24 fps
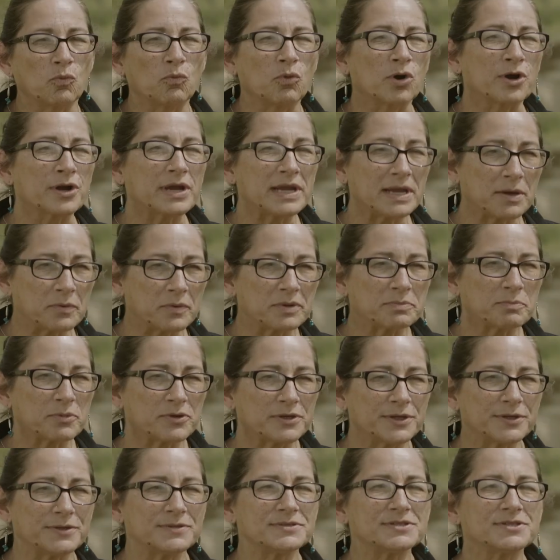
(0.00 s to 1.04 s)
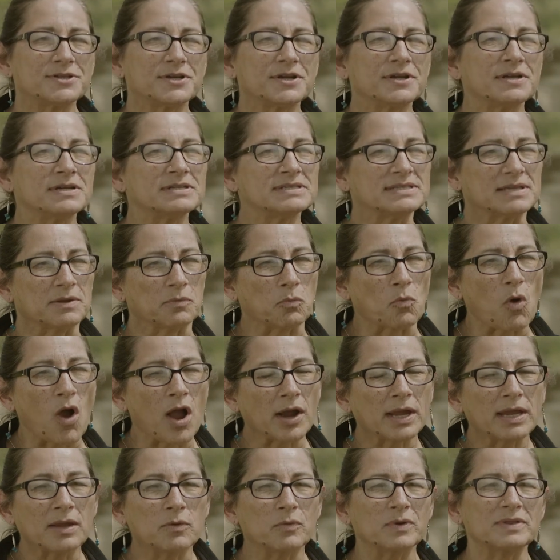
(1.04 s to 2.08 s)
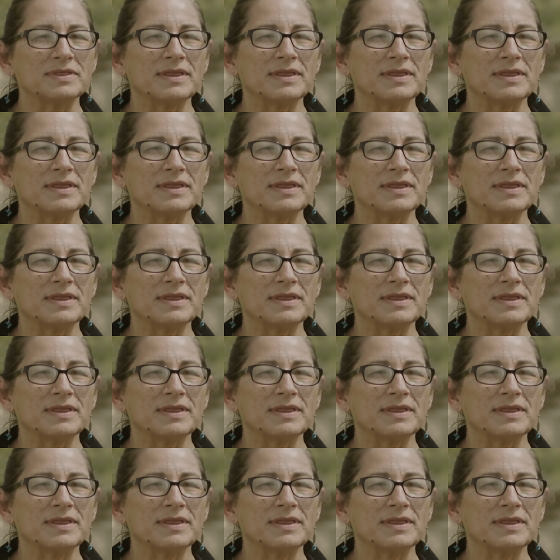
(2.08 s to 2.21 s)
Working with producers and walking with